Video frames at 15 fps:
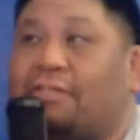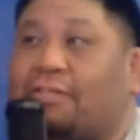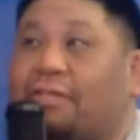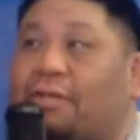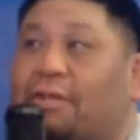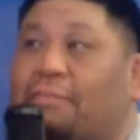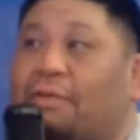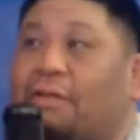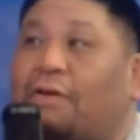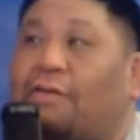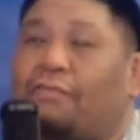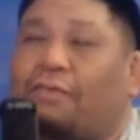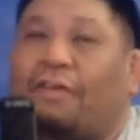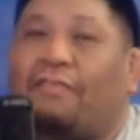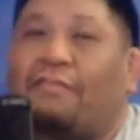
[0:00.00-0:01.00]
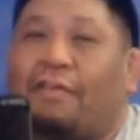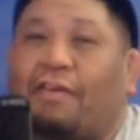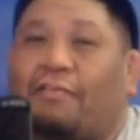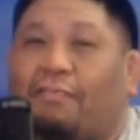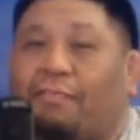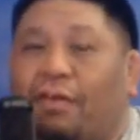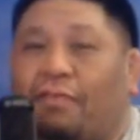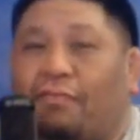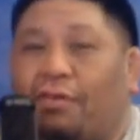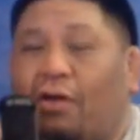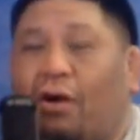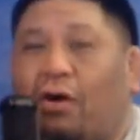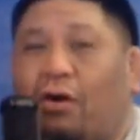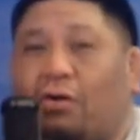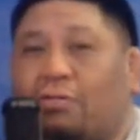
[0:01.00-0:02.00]
You know what I mean? If we
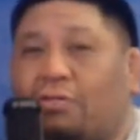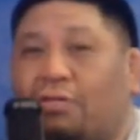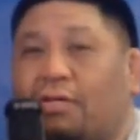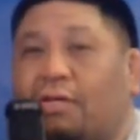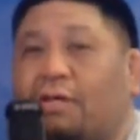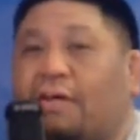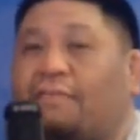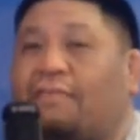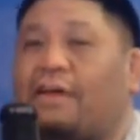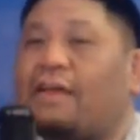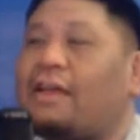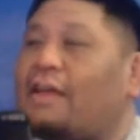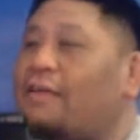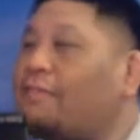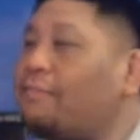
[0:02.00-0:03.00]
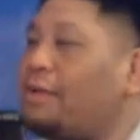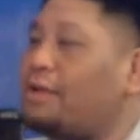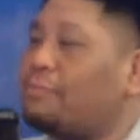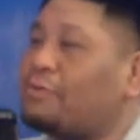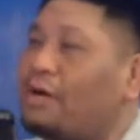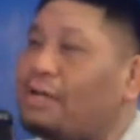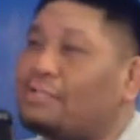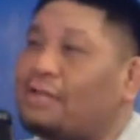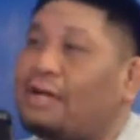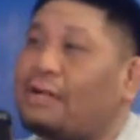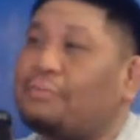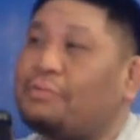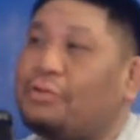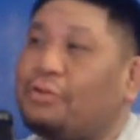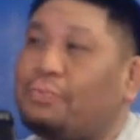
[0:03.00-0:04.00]
all took, if me and Bloss got
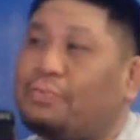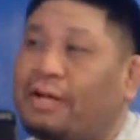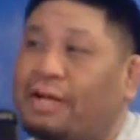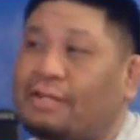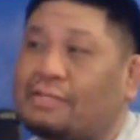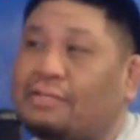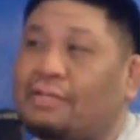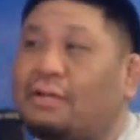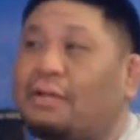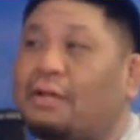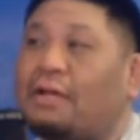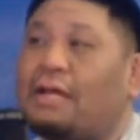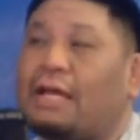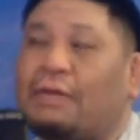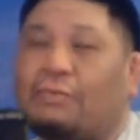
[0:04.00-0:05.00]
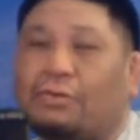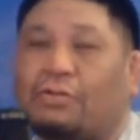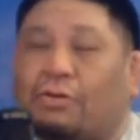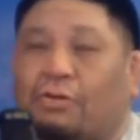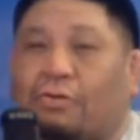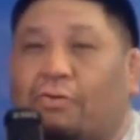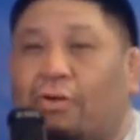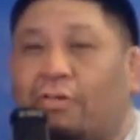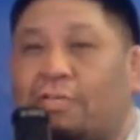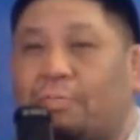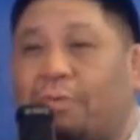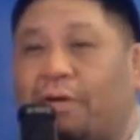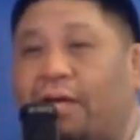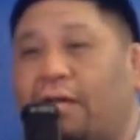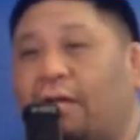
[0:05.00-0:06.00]
2 plants, and we're told to grow this
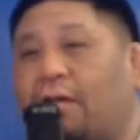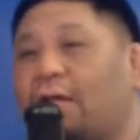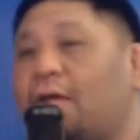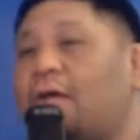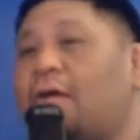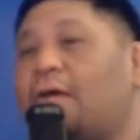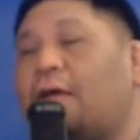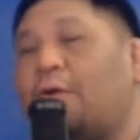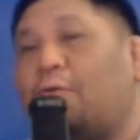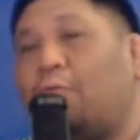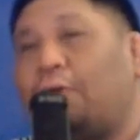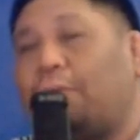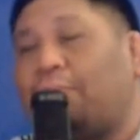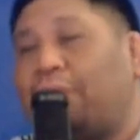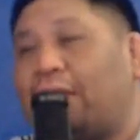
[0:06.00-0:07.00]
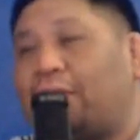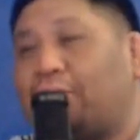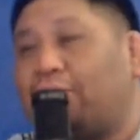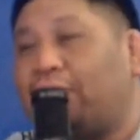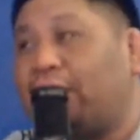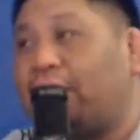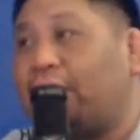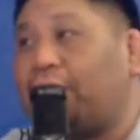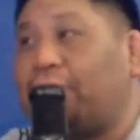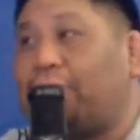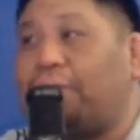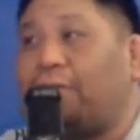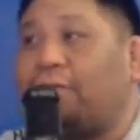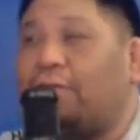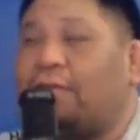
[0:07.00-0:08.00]
plant, when the plants were done, they would
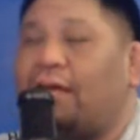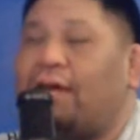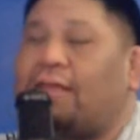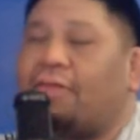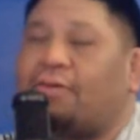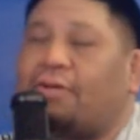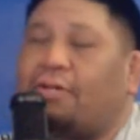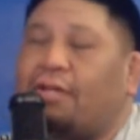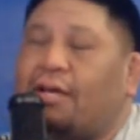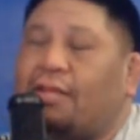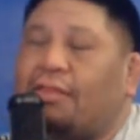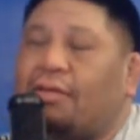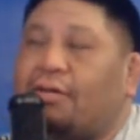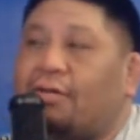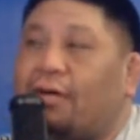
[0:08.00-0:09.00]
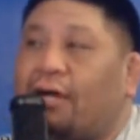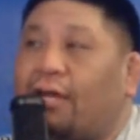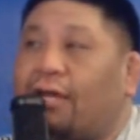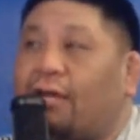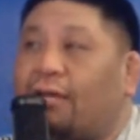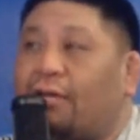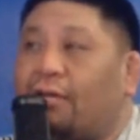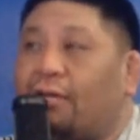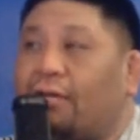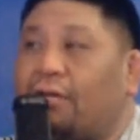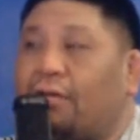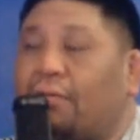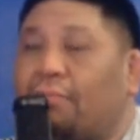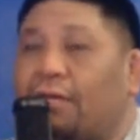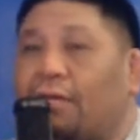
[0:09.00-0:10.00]
be look nothing alike. You know
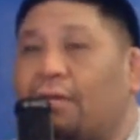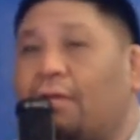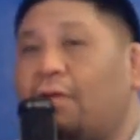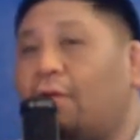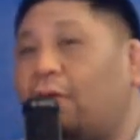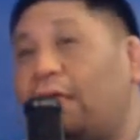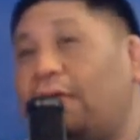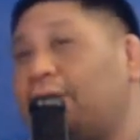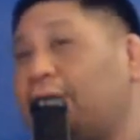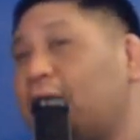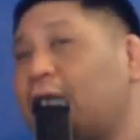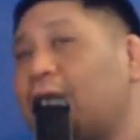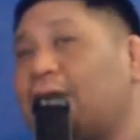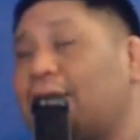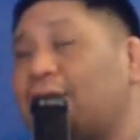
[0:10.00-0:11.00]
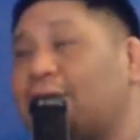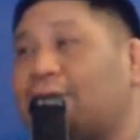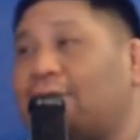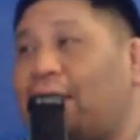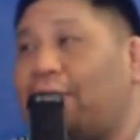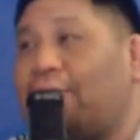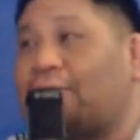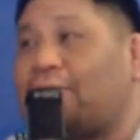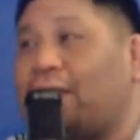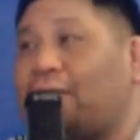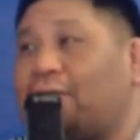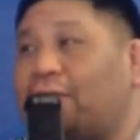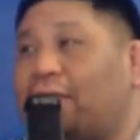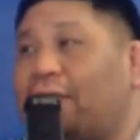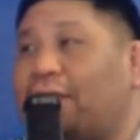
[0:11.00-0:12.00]
what I mean? Even though that it's the same
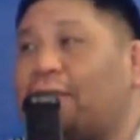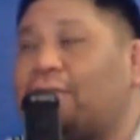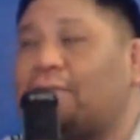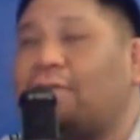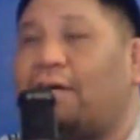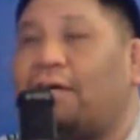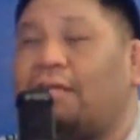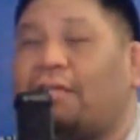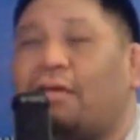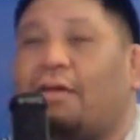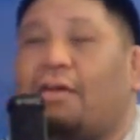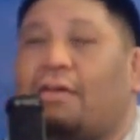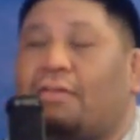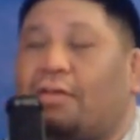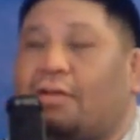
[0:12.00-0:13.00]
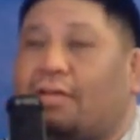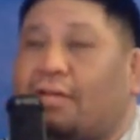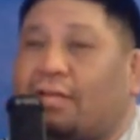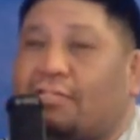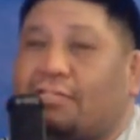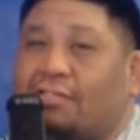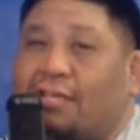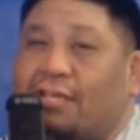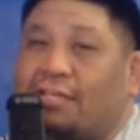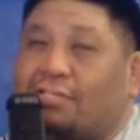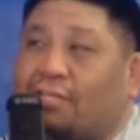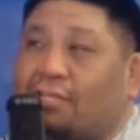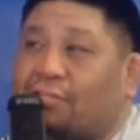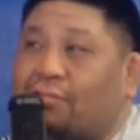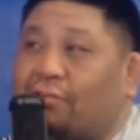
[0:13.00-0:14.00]
exact genetics, like the conditions that this
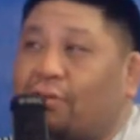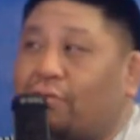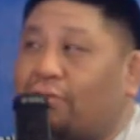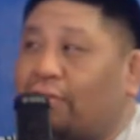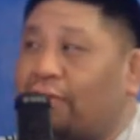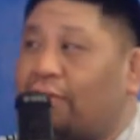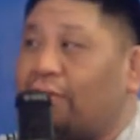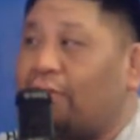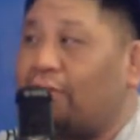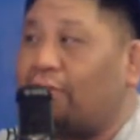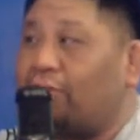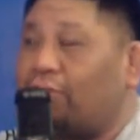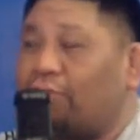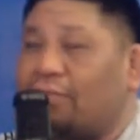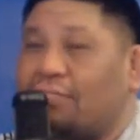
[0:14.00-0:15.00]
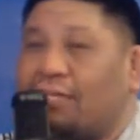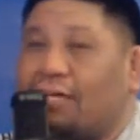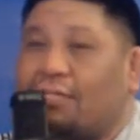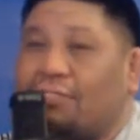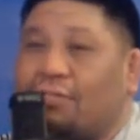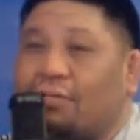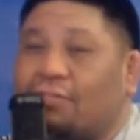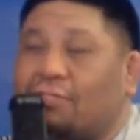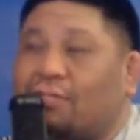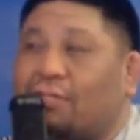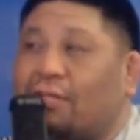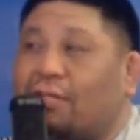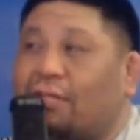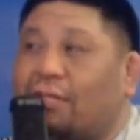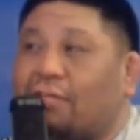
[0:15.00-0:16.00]
shit is grown in, the nutrients that is used is
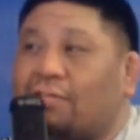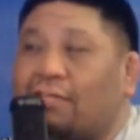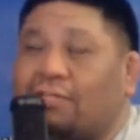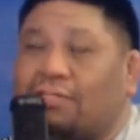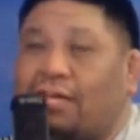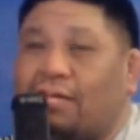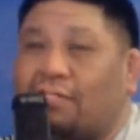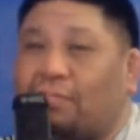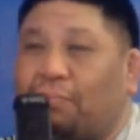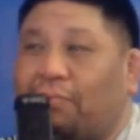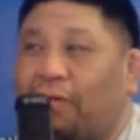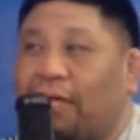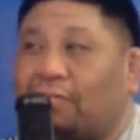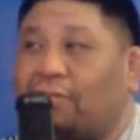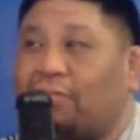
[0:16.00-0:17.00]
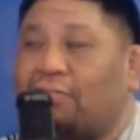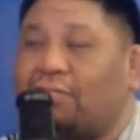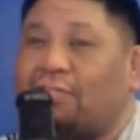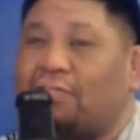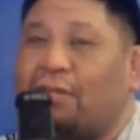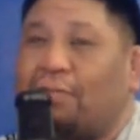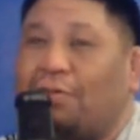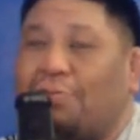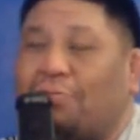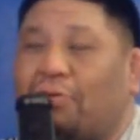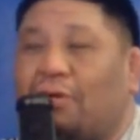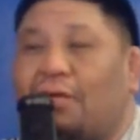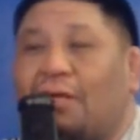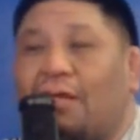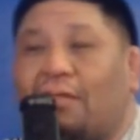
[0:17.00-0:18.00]
gonna change the plant. So you see some
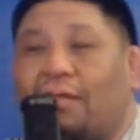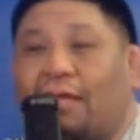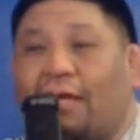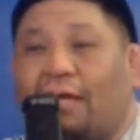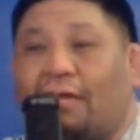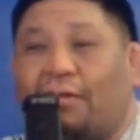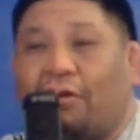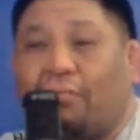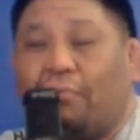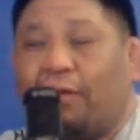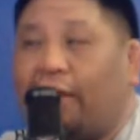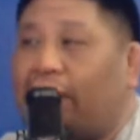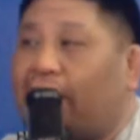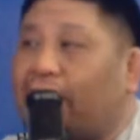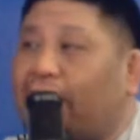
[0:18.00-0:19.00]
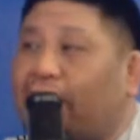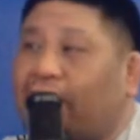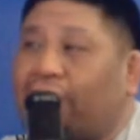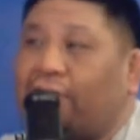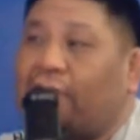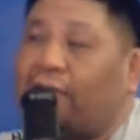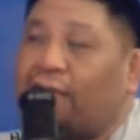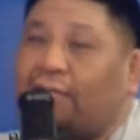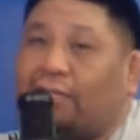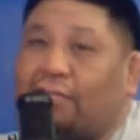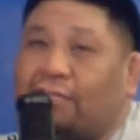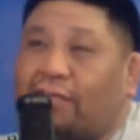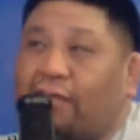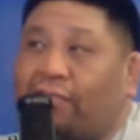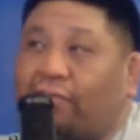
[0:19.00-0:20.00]
people, they got a dope cut. They give the cut to
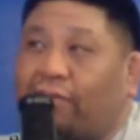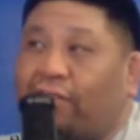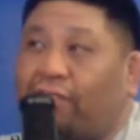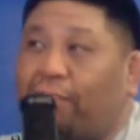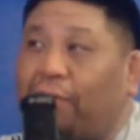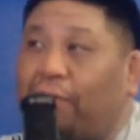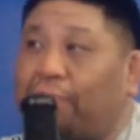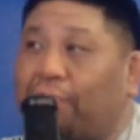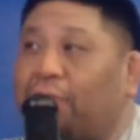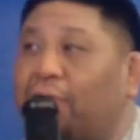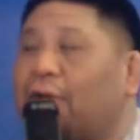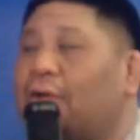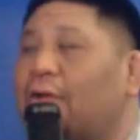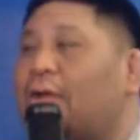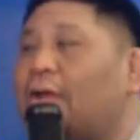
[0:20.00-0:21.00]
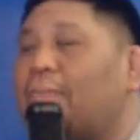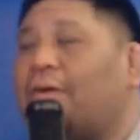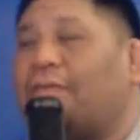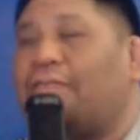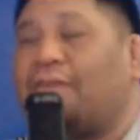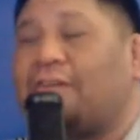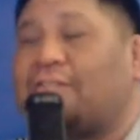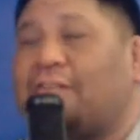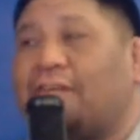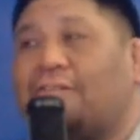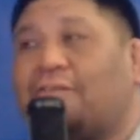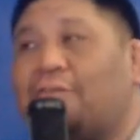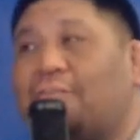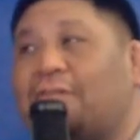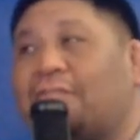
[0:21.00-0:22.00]
several different people. Motherfuckers think
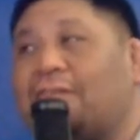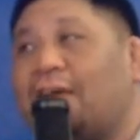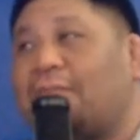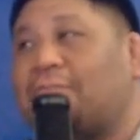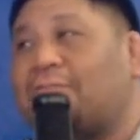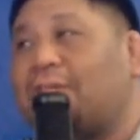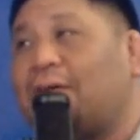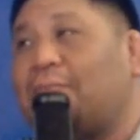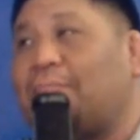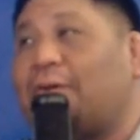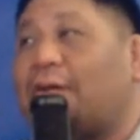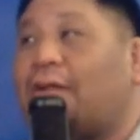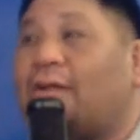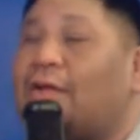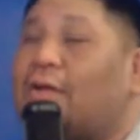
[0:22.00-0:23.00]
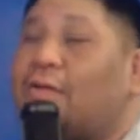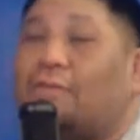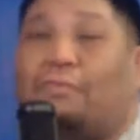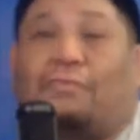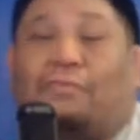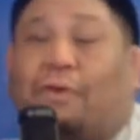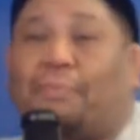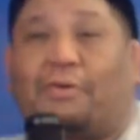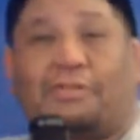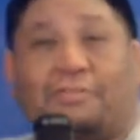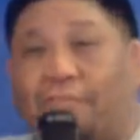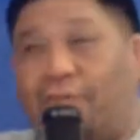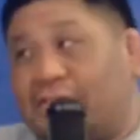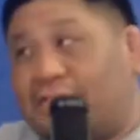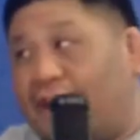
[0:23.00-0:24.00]
it's gonna be the same shit, but one
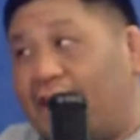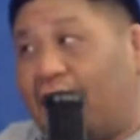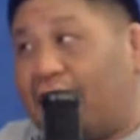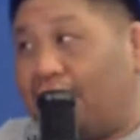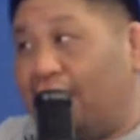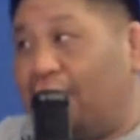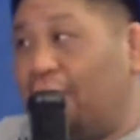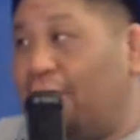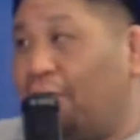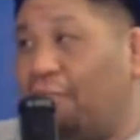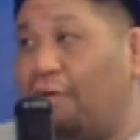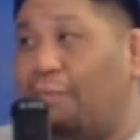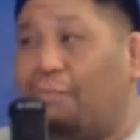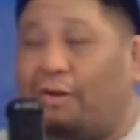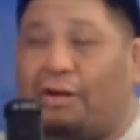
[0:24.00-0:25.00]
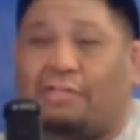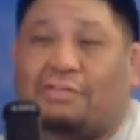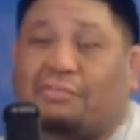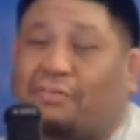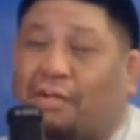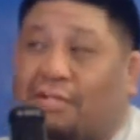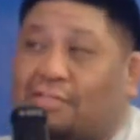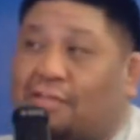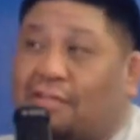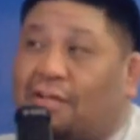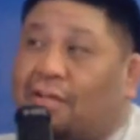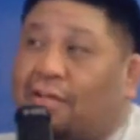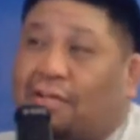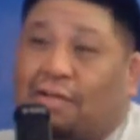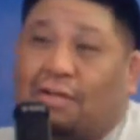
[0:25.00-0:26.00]
person runs Canna, one person runs,
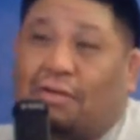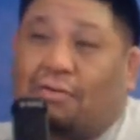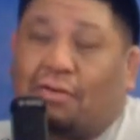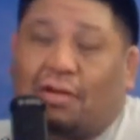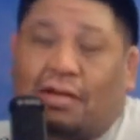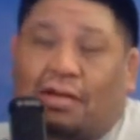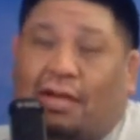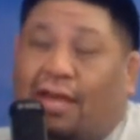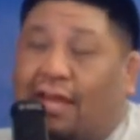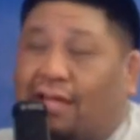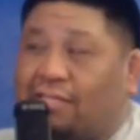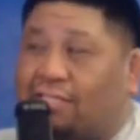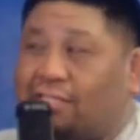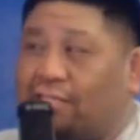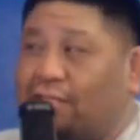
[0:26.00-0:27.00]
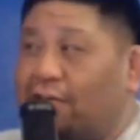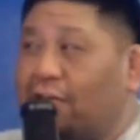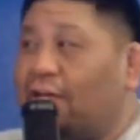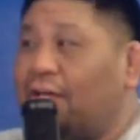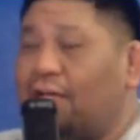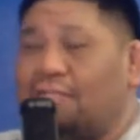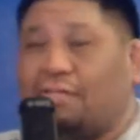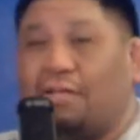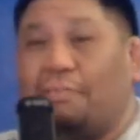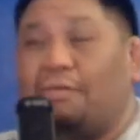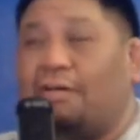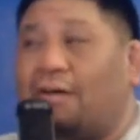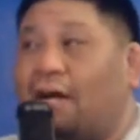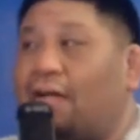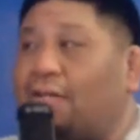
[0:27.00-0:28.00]
you know, HG. It's gonna
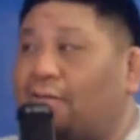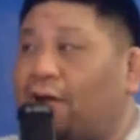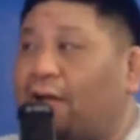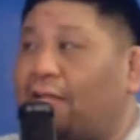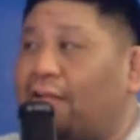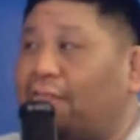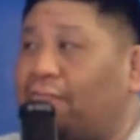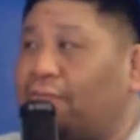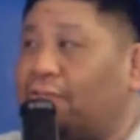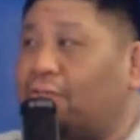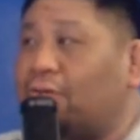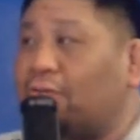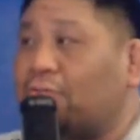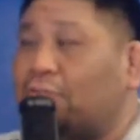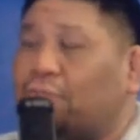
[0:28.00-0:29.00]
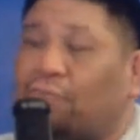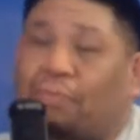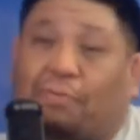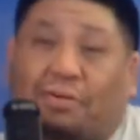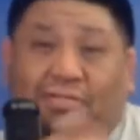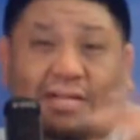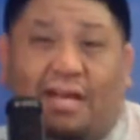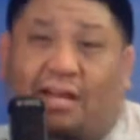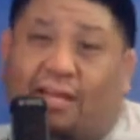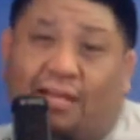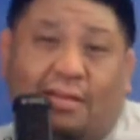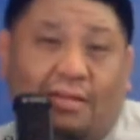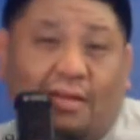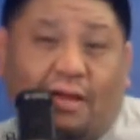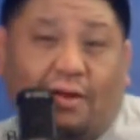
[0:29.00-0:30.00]
be a lot of different results. One person had a
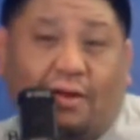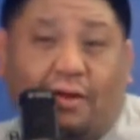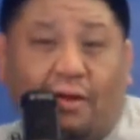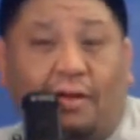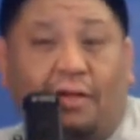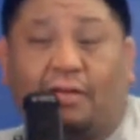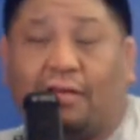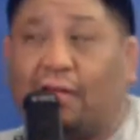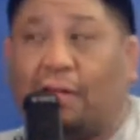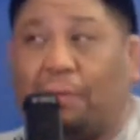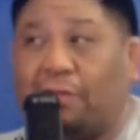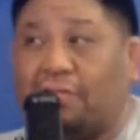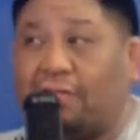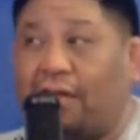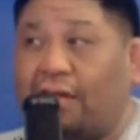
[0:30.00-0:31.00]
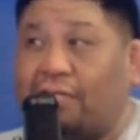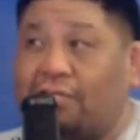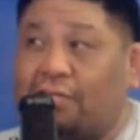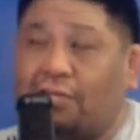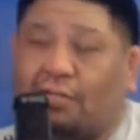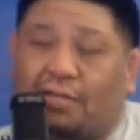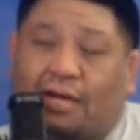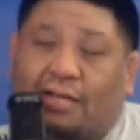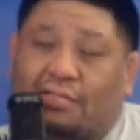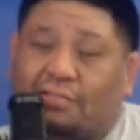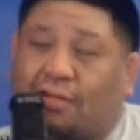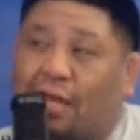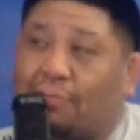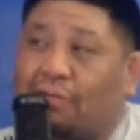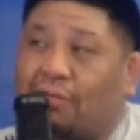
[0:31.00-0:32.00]
heating error. The other person got his
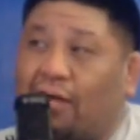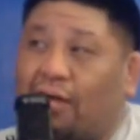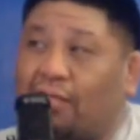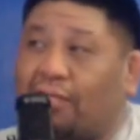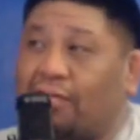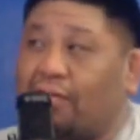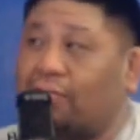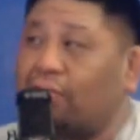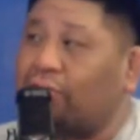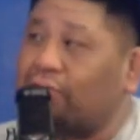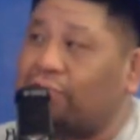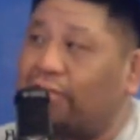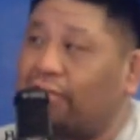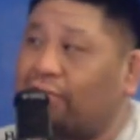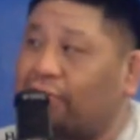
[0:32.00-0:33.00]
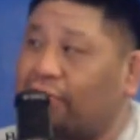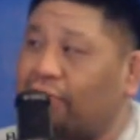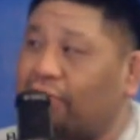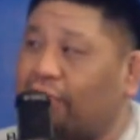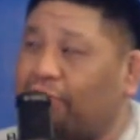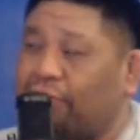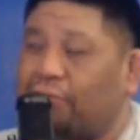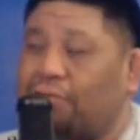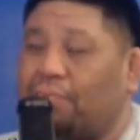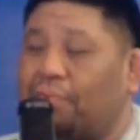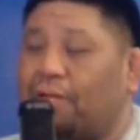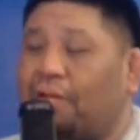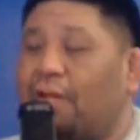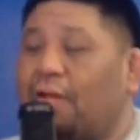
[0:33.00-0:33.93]
climate locked in. It's gonna change things up a little bit.